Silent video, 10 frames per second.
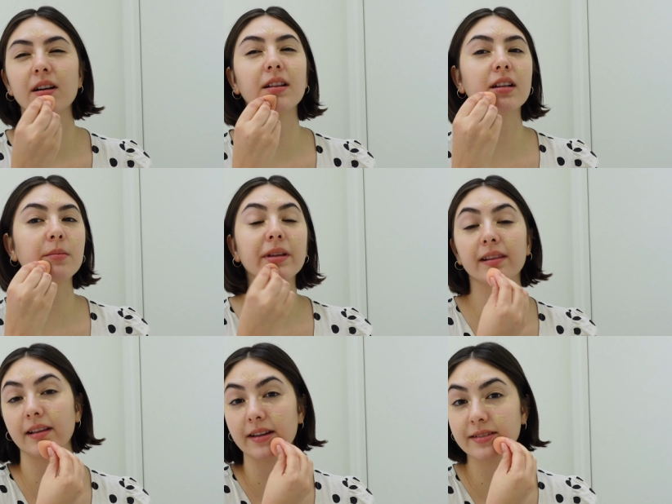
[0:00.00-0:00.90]
a little
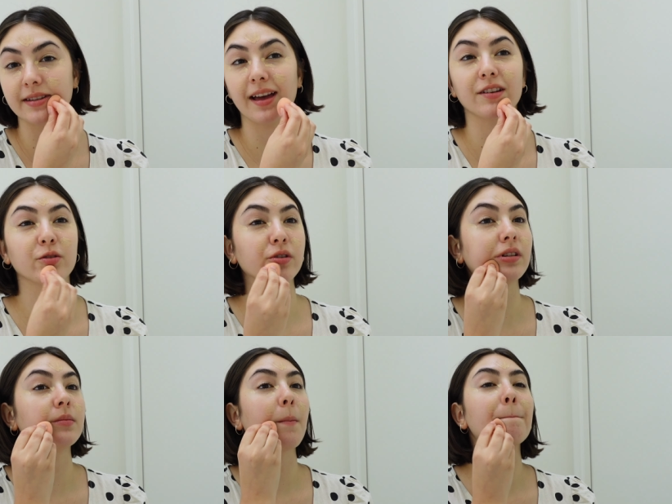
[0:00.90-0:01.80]
bit less
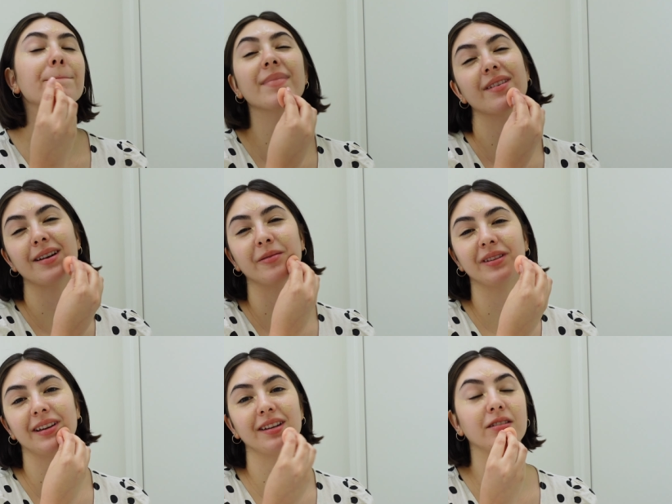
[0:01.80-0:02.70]
natural than I
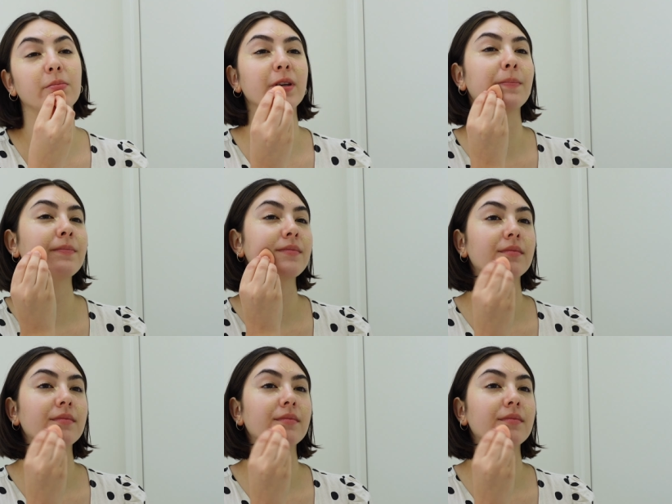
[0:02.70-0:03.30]
would like it to be.